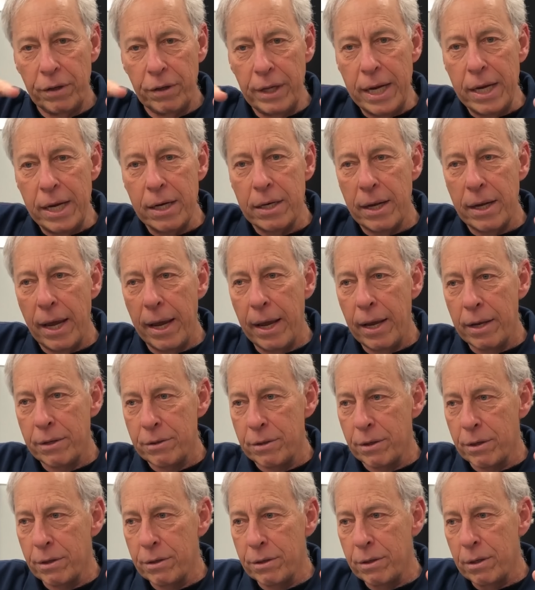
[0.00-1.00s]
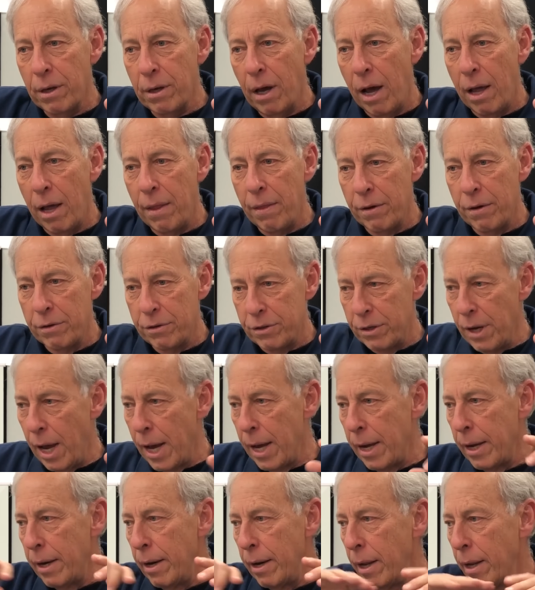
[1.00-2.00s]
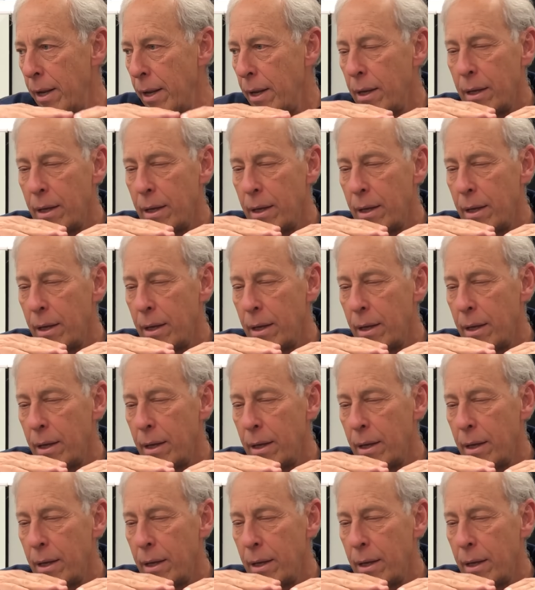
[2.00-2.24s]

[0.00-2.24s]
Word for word: linked S's on their side.